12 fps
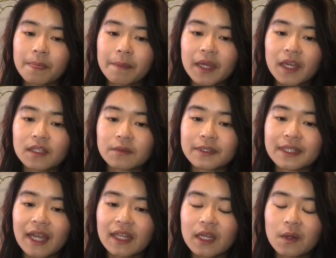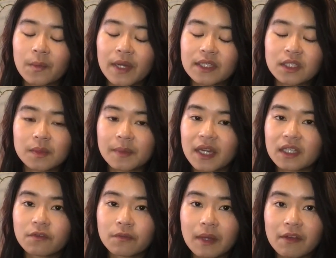because it was getting way too
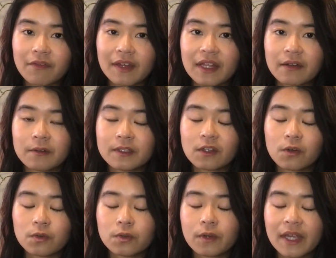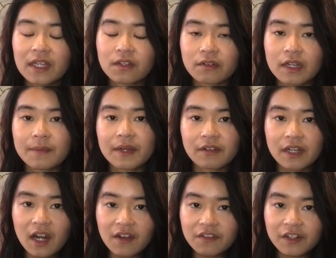much for my feet and it was also hindering my
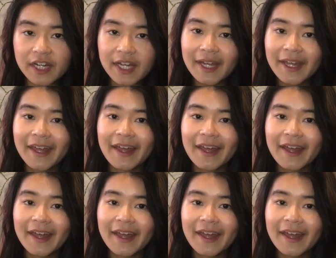recovery.